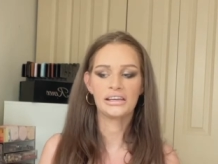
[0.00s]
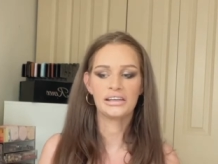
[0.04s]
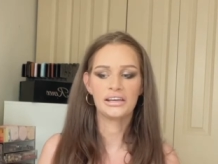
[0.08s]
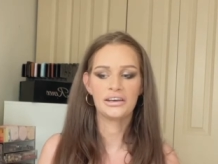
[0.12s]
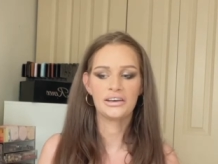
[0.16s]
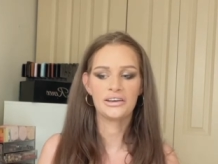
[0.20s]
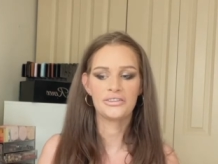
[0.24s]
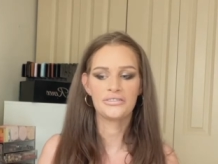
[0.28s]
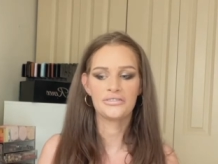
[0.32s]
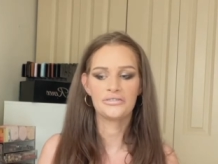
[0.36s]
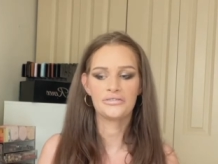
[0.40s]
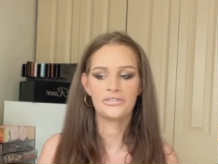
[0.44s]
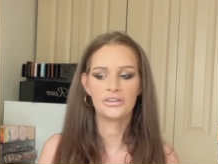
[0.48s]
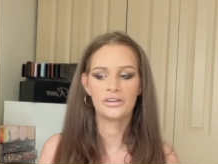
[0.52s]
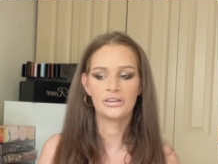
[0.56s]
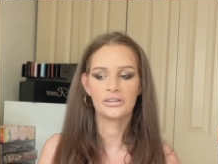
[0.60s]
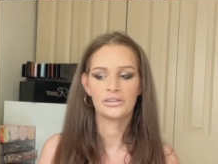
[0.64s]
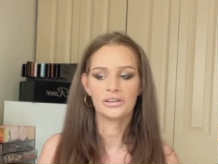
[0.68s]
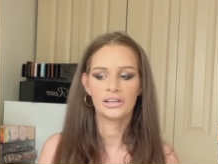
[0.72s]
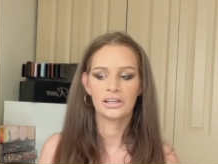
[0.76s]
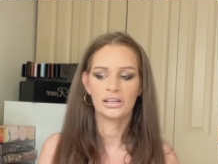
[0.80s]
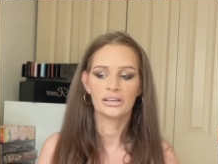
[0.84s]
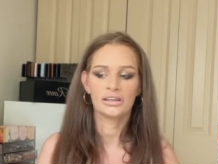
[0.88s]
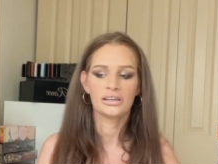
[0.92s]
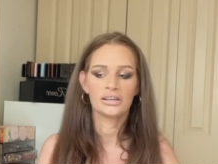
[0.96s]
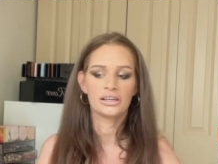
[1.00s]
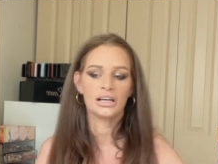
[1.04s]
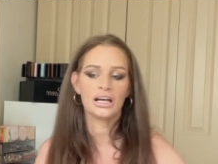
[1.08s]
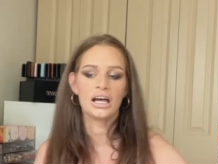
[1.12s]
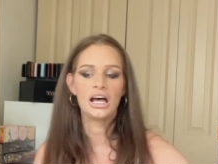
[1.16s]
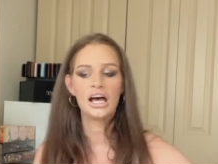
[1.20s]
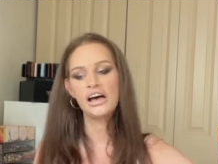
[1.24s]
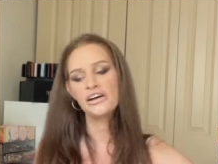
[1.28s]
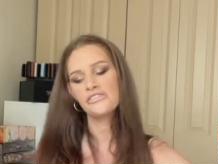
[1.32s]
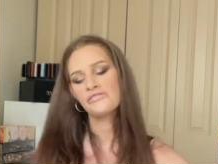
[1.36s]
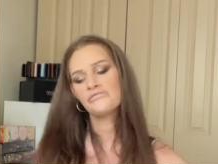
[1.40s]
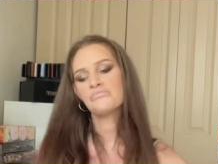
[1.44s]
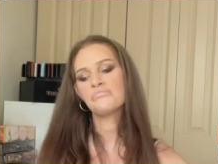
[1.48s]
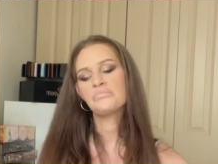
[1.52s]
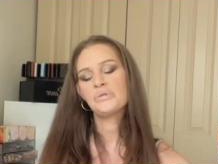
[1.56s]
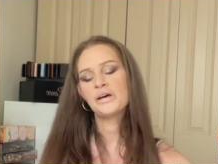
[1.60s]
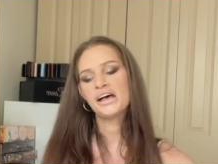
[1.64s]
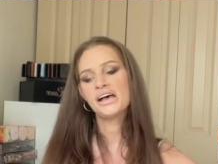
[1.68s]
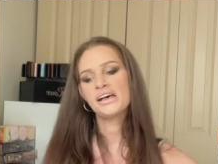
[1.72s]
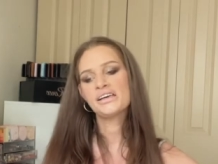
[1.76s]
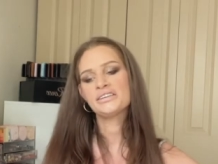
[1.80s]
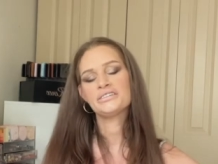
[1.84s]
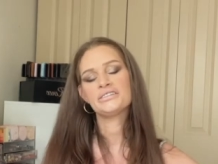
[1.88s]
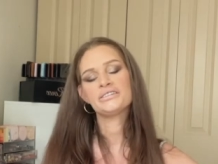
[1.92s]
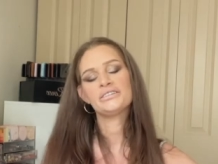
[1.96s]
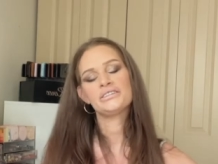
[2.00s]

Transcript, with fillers: of have been